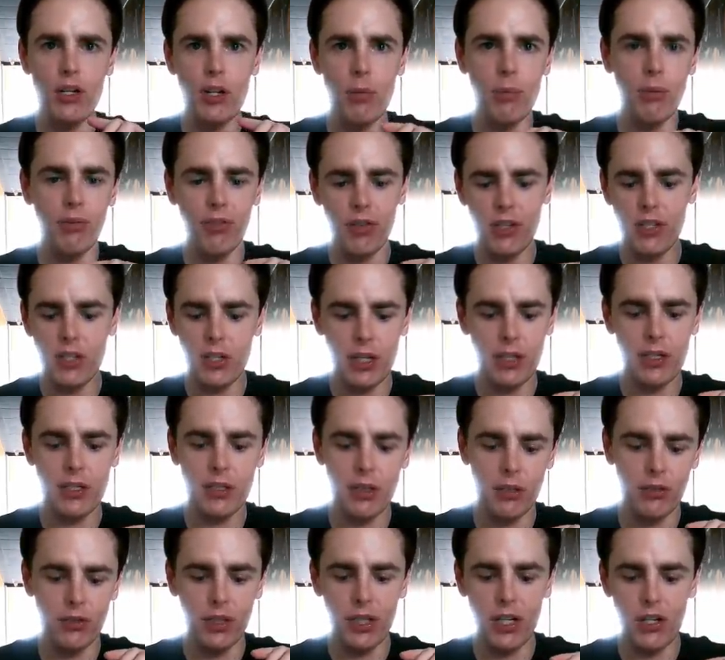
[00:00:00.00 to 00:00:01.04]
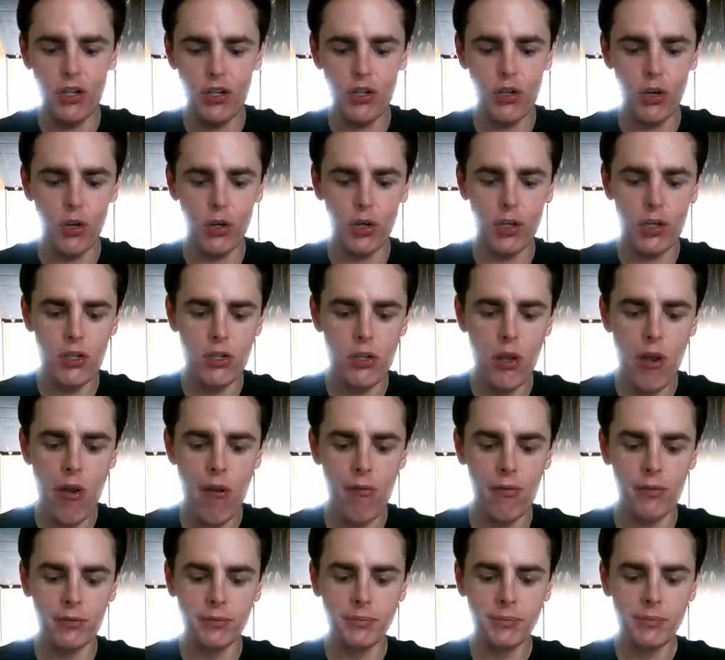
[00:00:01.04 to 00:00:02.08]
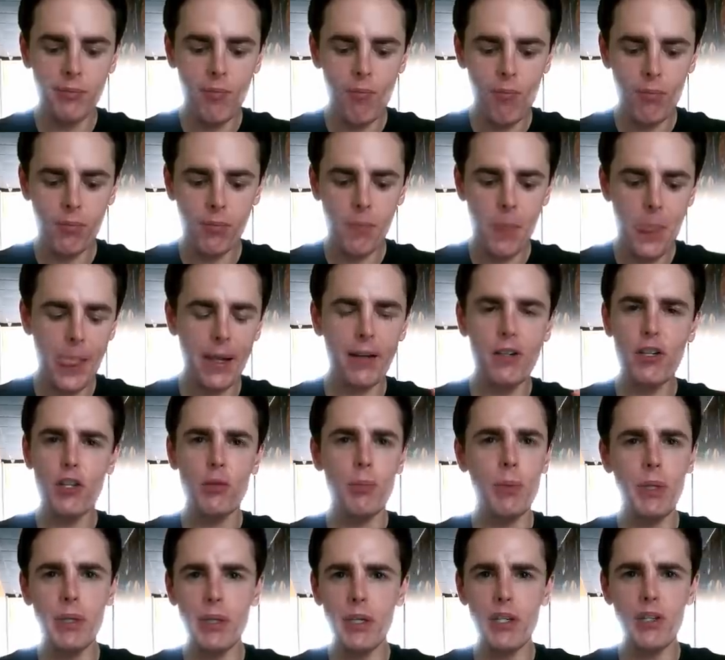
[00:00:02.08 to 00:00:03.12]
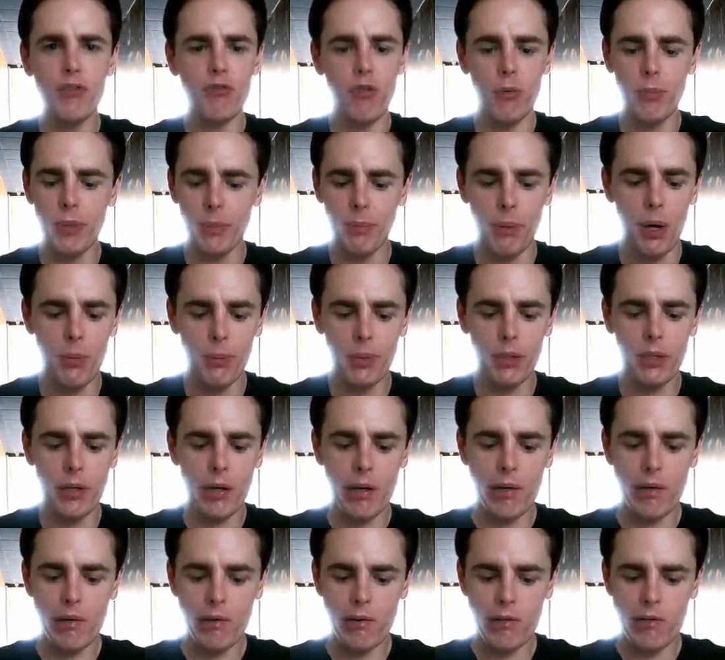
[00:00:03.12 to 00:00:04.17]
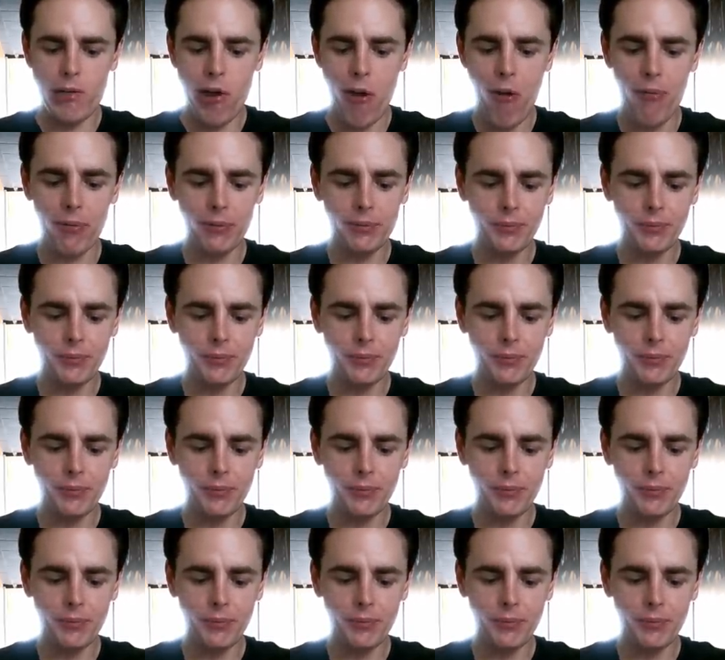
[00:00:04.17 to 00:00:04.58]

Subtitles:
Some of it's like starting to get soggy and stuff. Sweetness from the pomegranates.